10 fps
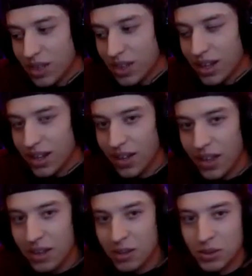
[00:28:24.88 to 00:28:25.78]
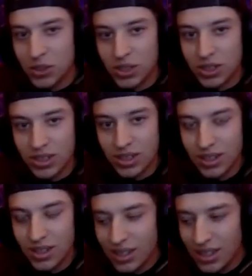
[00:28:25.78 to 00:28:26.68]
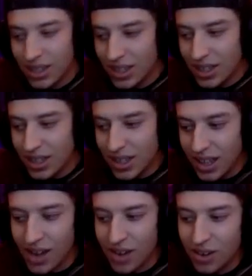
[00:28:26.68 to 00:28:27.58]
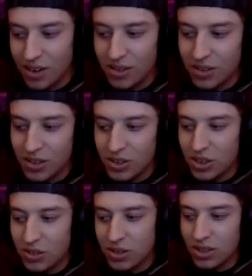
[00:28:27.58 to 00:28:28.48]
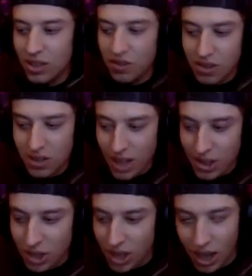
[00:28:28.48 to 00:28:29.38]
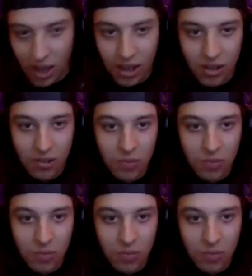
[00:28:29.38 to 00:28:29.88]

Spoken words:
I like him. It's just, I don't know. The Chiefs' defense is actually kind of good.